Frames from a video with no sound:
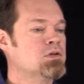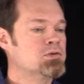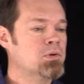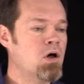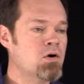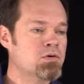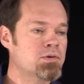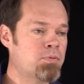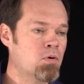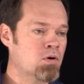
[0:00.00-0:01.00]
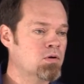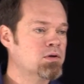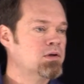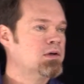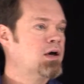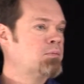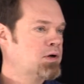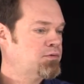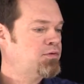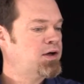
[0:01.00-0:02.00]
So we log onto the portal, and we're
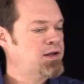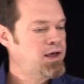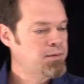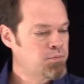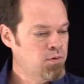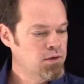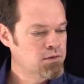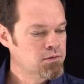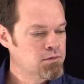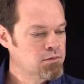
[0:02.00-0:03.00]
going to find app 1.